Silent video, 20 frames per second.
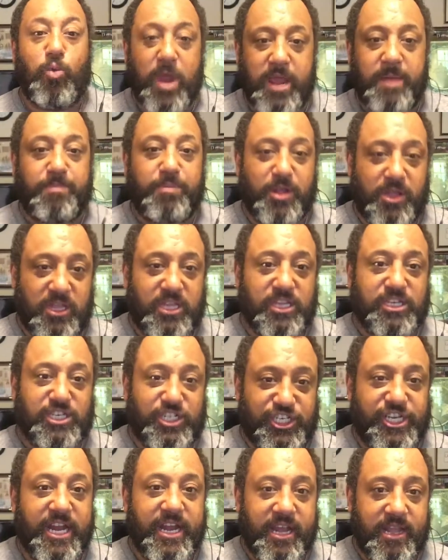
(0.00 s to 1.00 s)
put this
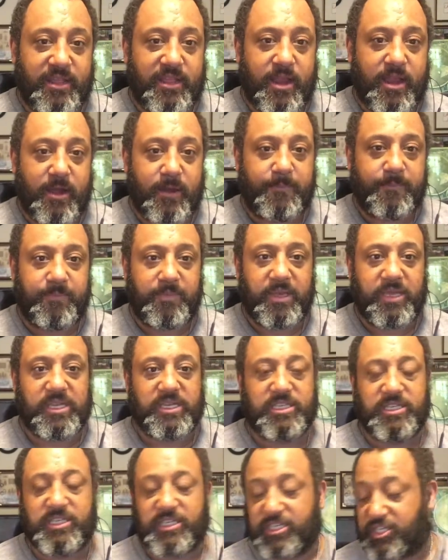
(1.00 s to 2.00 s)
shit in there
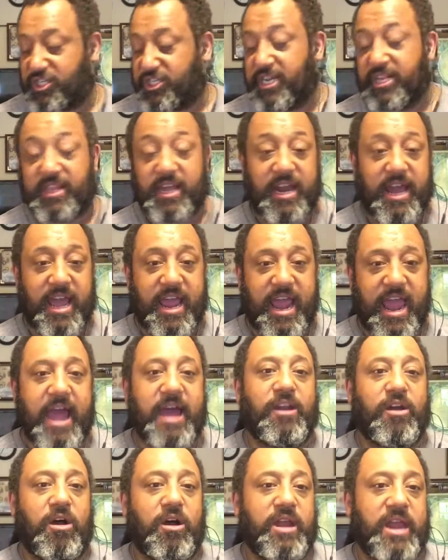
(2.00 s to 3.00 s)
because it's shit that I
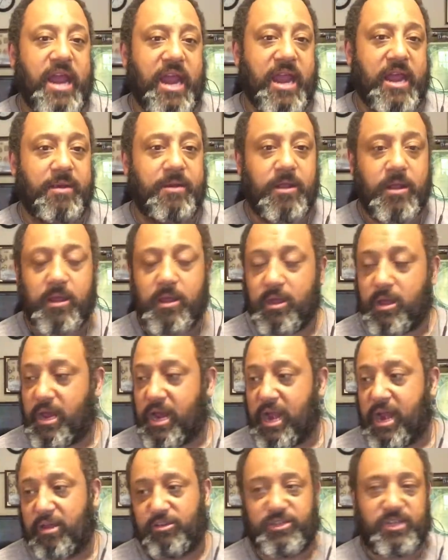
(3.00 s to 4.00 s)
had on hand. And
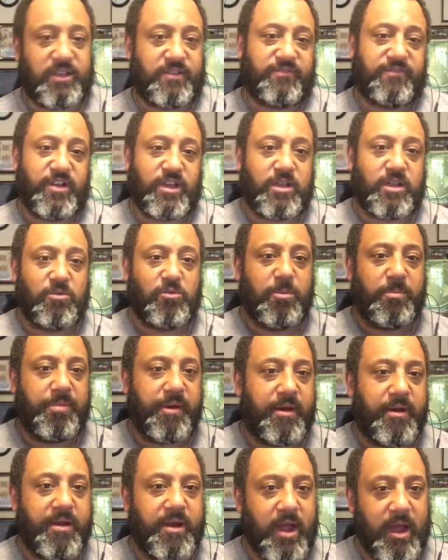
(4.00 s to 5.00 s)
I was like, fuck it, we'll
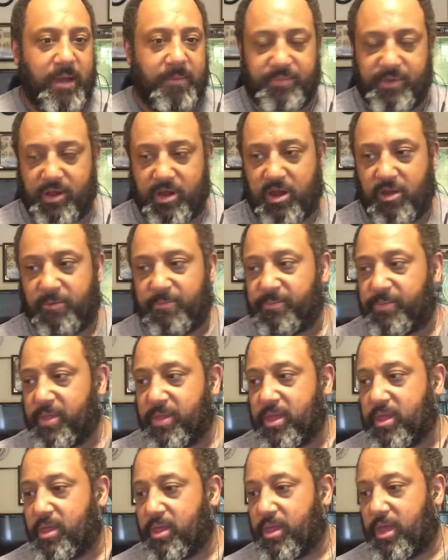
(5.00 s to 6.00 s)
burn it up,
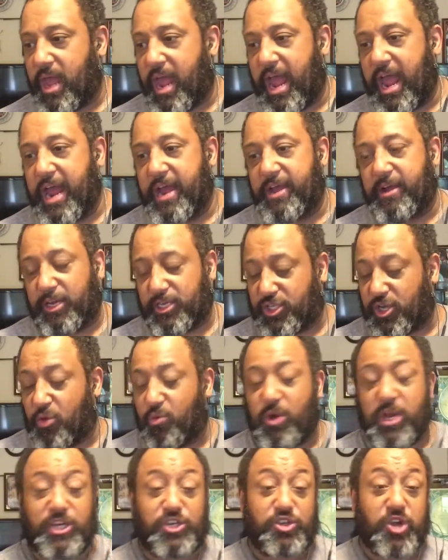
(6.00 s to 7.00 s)
And so
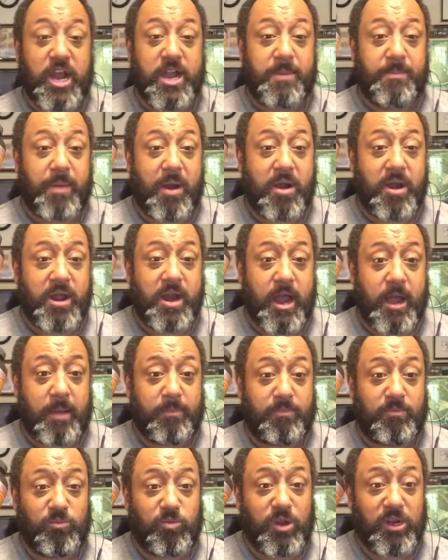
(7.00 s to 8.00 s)
we tried to burn it up.
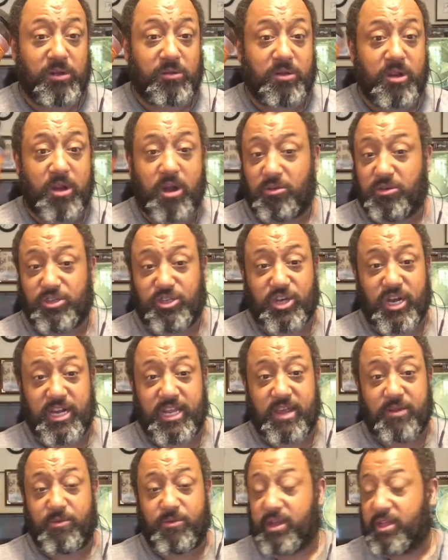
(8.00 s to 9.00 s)
We, tried to
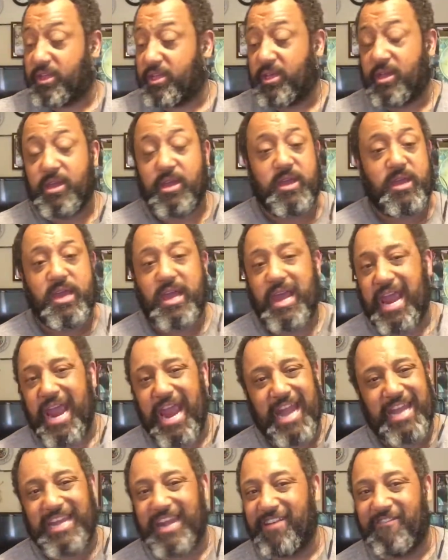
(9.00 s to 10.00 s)
get rid of it.
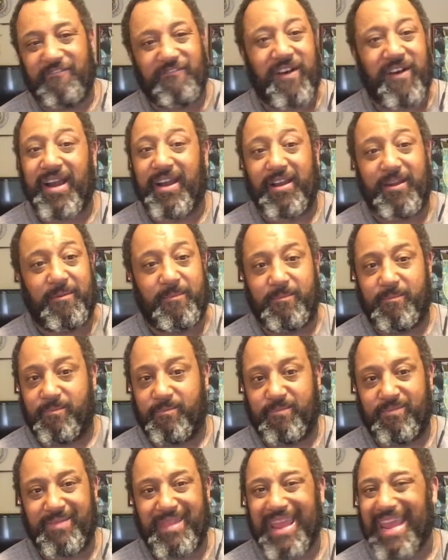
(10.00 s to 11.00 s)
It didn't fire.
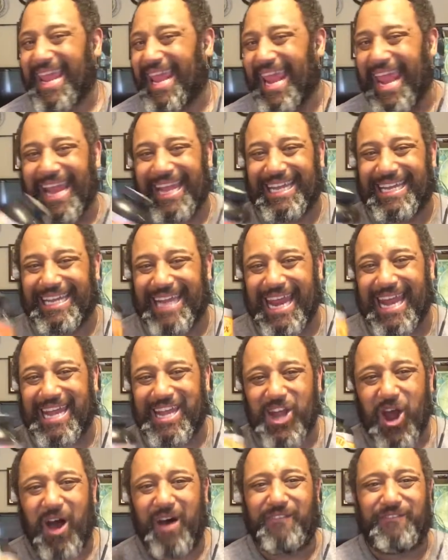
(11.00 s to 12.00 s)
It did
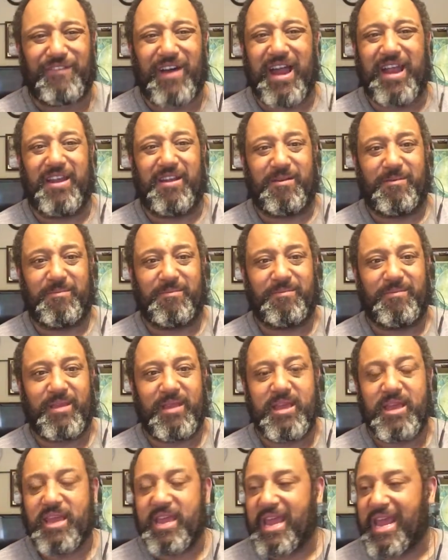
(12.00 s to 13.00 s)
not fire.
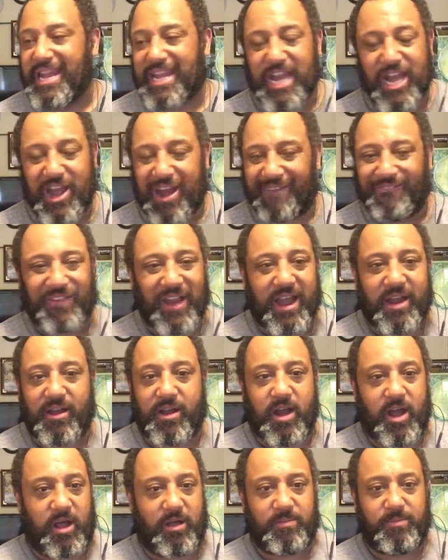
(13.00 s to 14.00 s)
Did not fire at
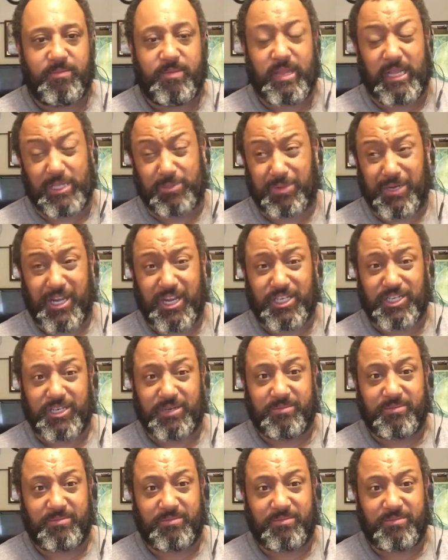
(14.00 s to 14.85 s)
all. It's percussion,